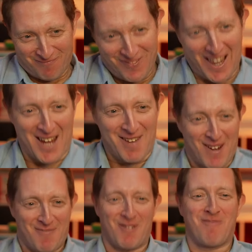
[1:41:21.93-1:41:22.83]
lay
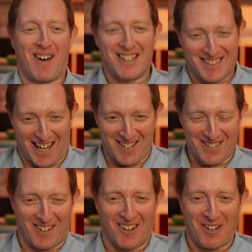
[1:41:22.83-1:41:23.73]
people, bystanders,
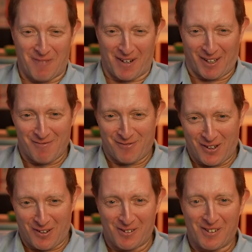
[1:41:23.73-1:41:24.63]
are a little bit
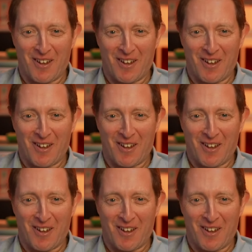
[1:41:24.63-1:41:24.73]
confused.